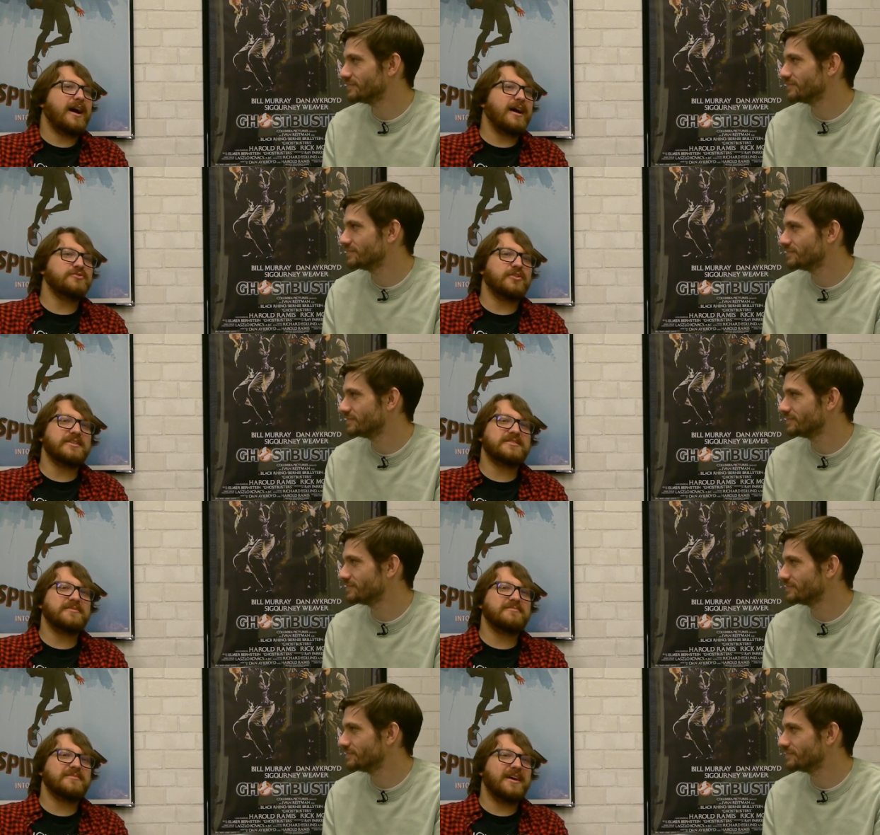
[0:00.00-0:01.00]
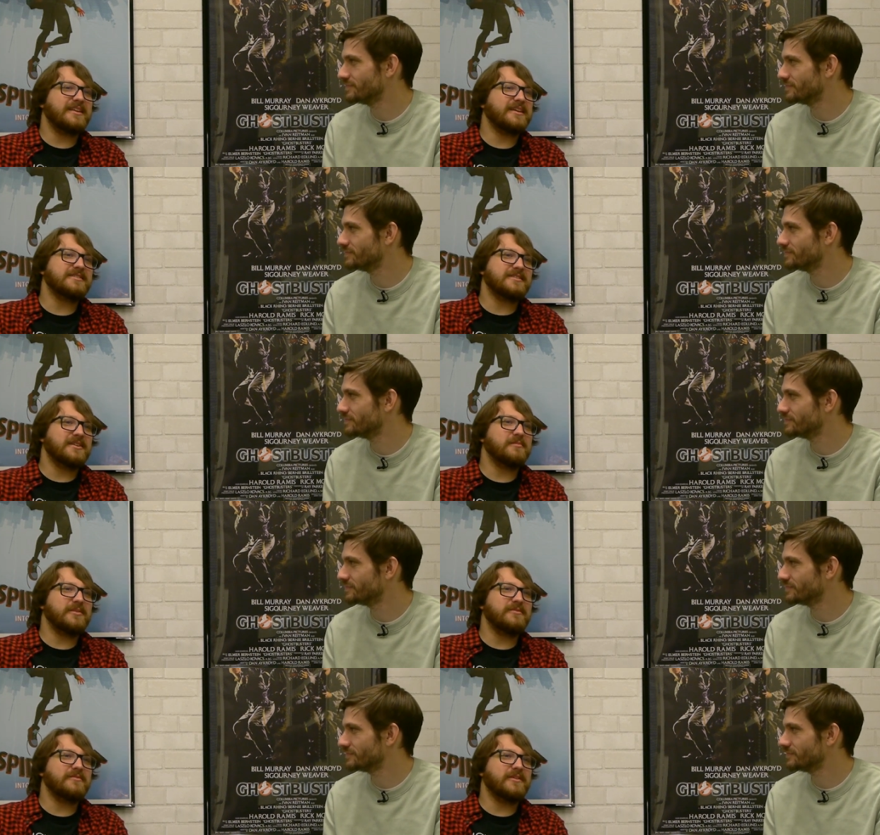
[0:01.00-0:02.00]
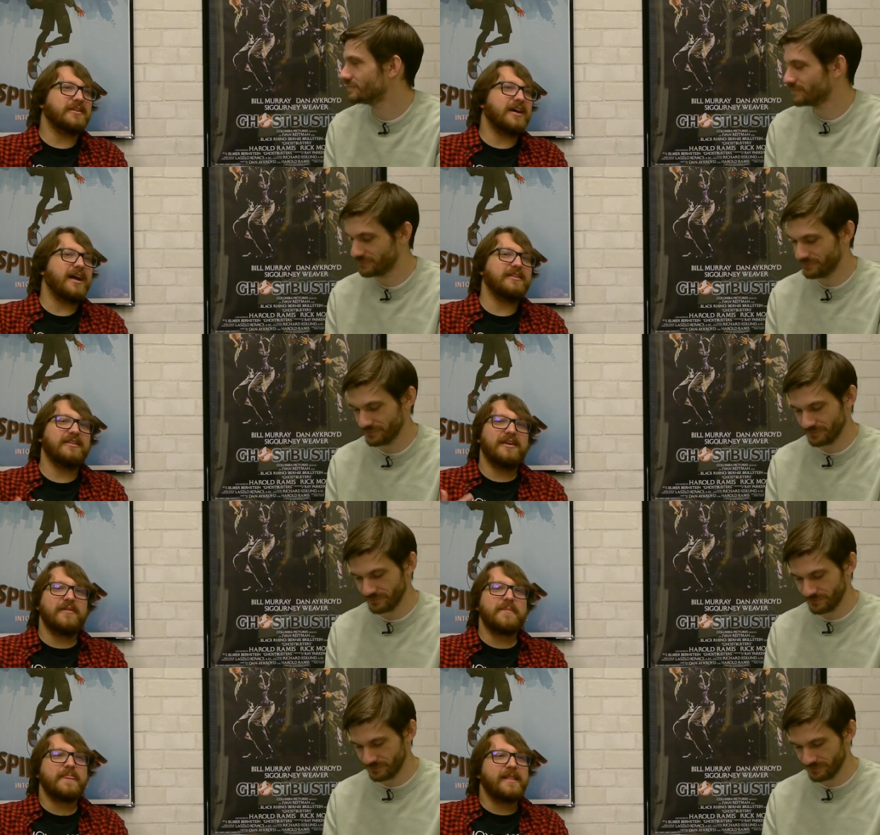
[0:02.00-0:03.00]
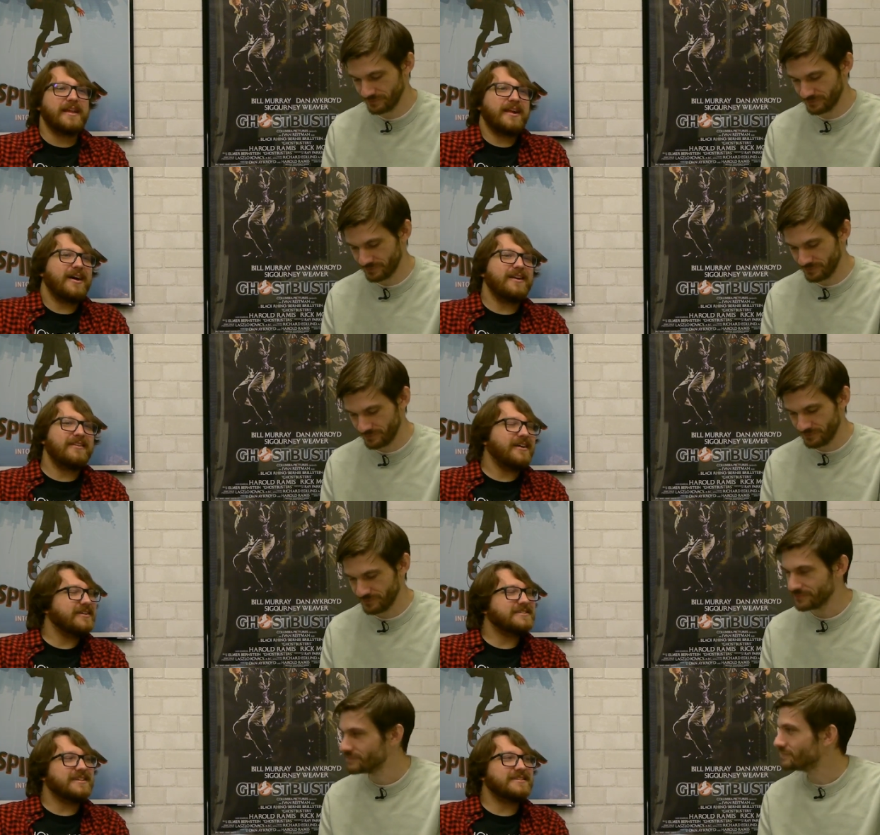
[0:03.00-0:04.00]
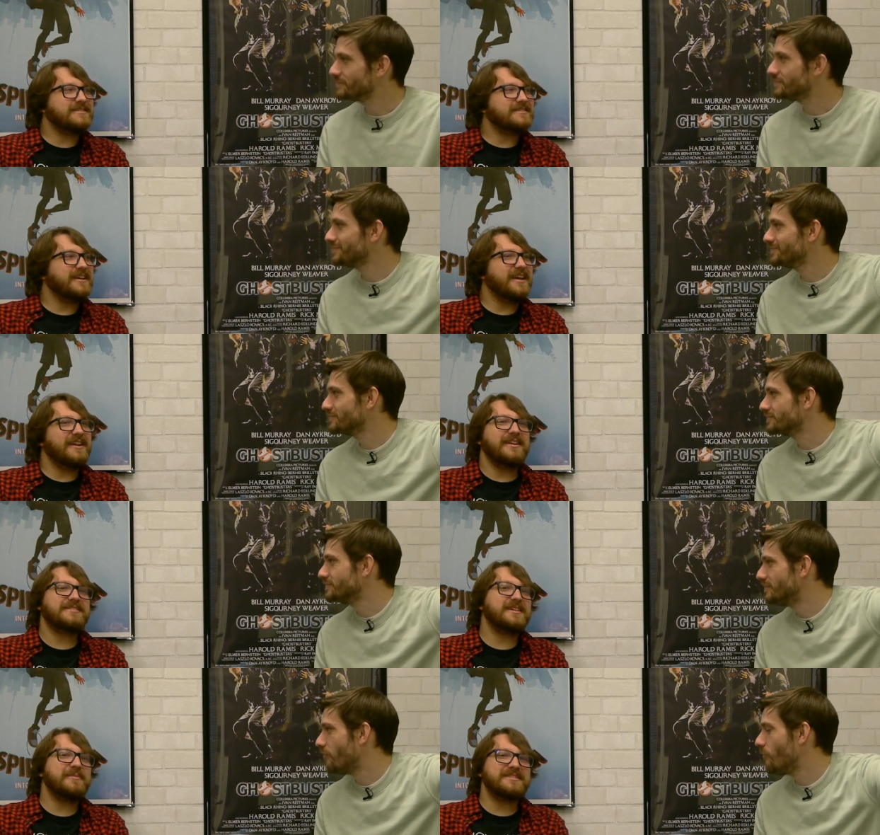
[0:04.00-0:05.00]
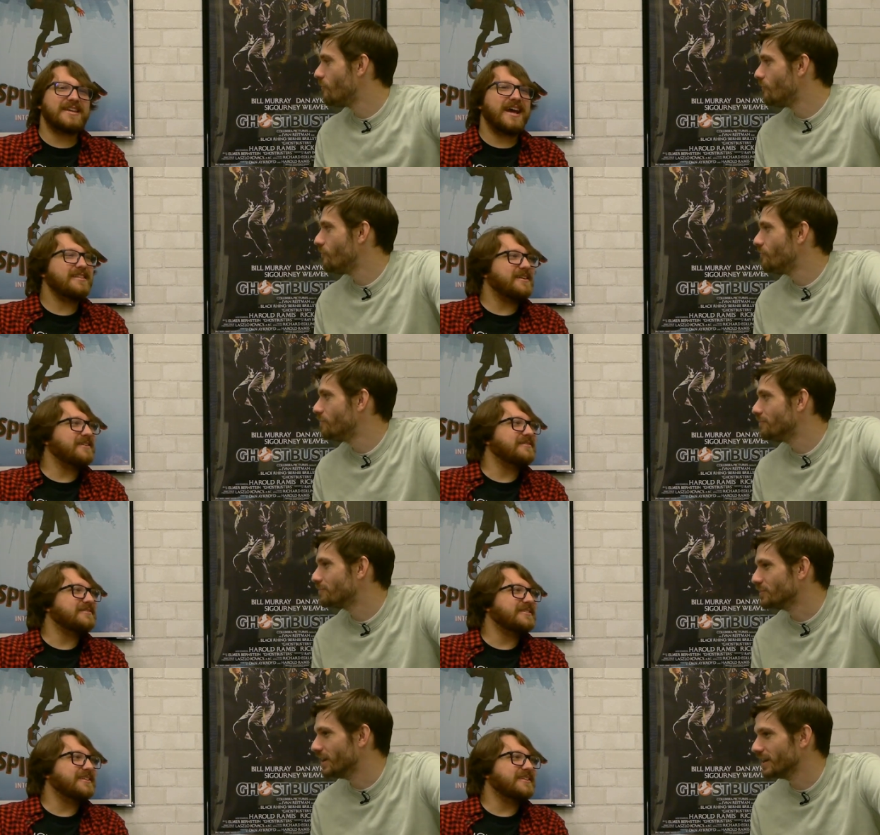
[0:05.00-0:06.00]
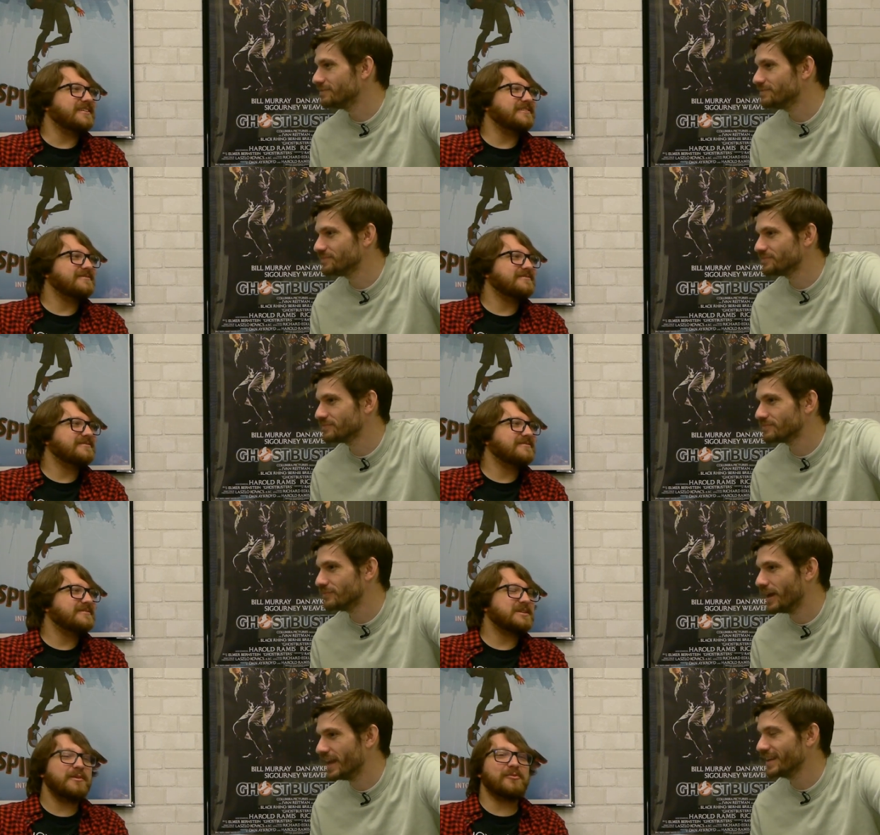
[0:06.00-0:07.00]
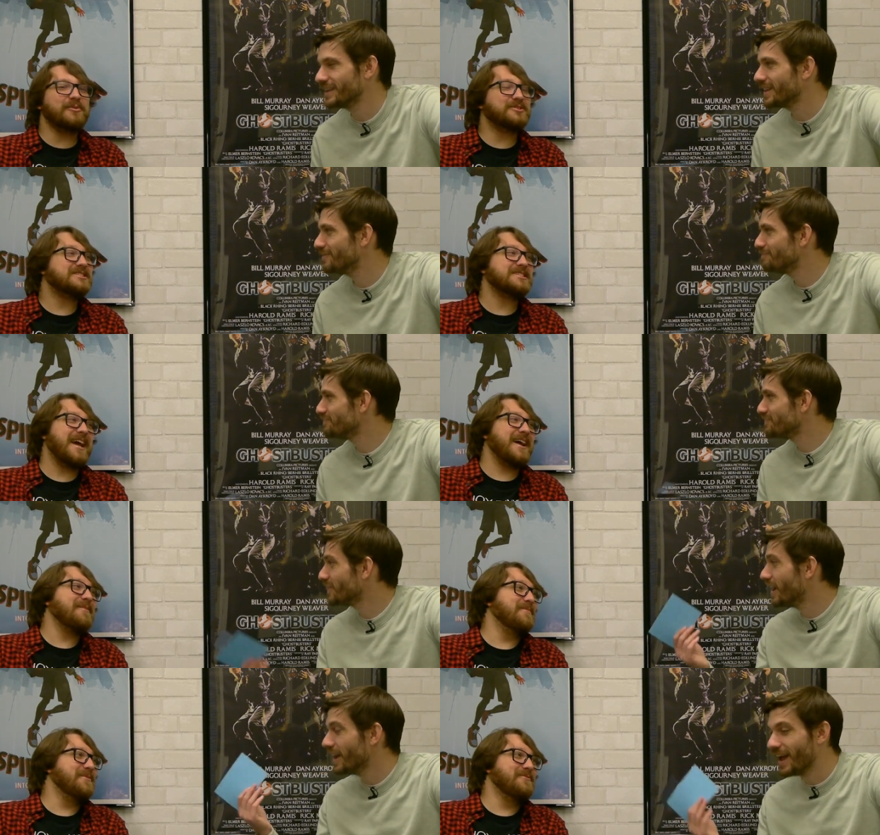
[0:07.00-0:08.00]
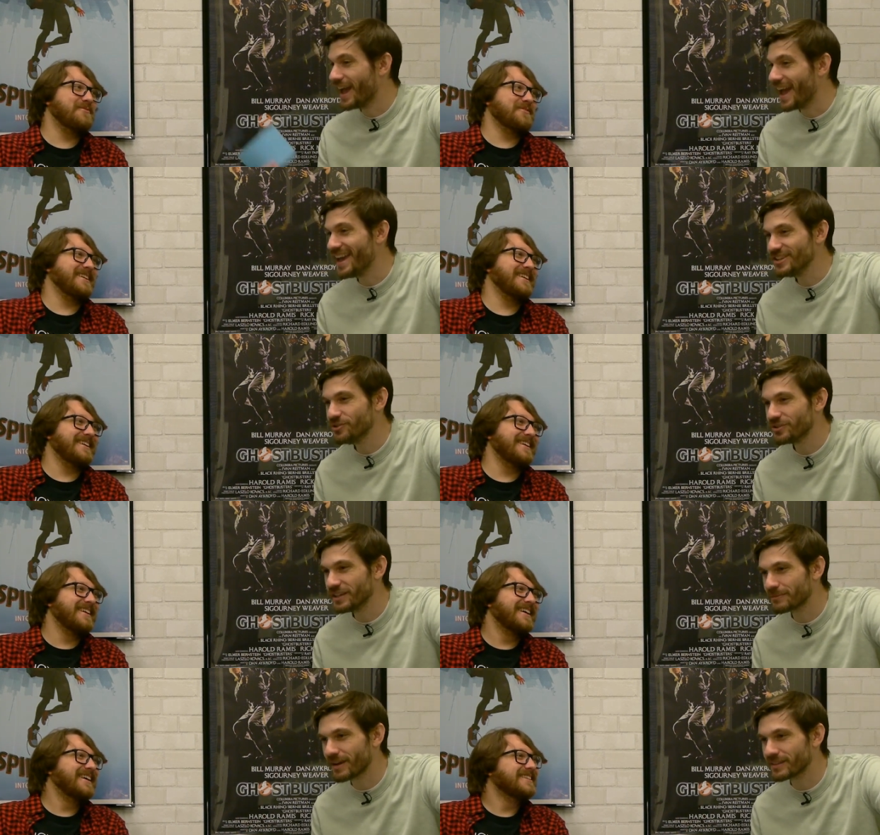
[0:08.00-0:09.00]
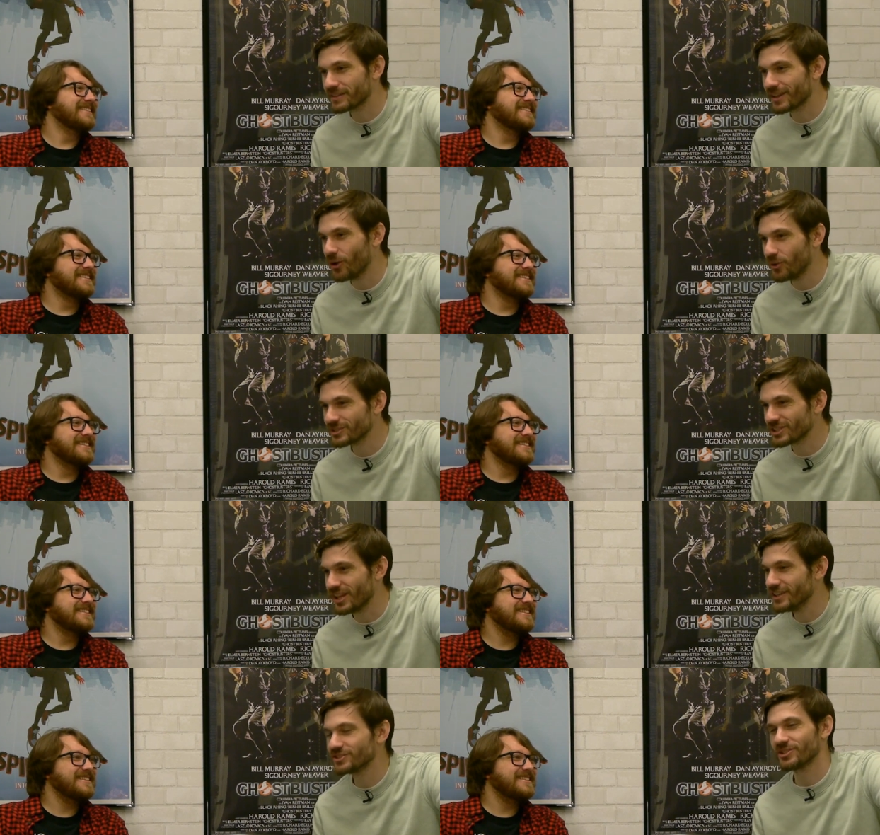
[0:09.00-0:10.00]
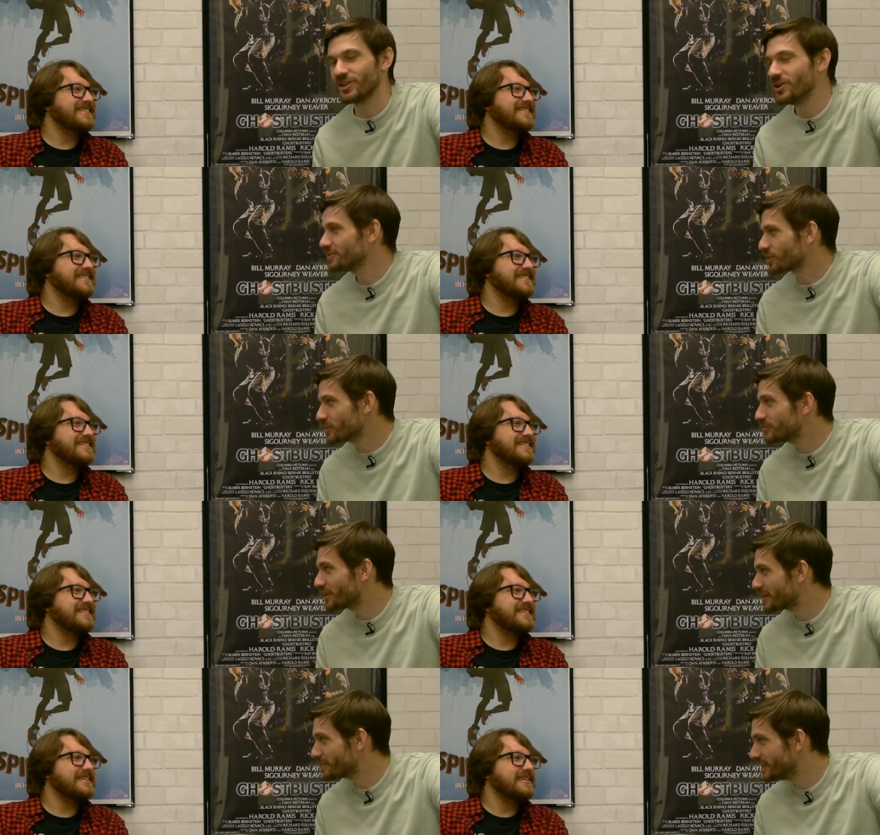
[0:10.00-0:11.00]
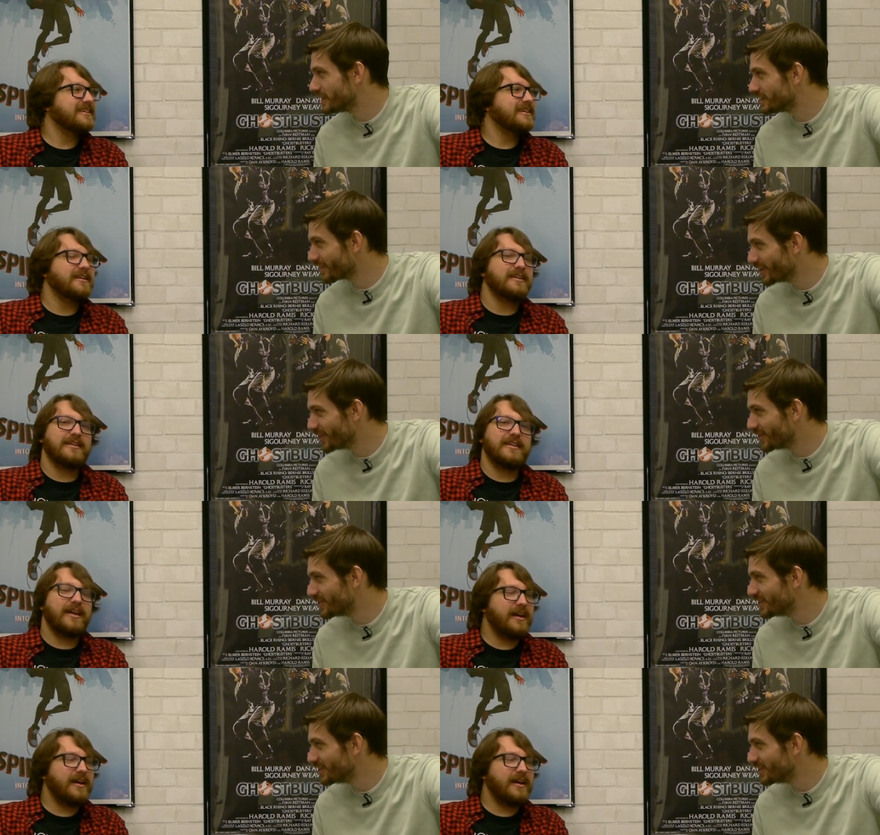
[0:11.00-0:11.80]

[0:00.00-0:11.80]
Speaker 1: I trust him. I think it's gonna be fun. I, you know, I don't know. It's it's it, it's gonna be sad though.
Speaker 2: Yeah. You know? It's gonna be and, a real sad movie. And you think about it, the whole Sly Stallone group's gonna be in it too. Yeah.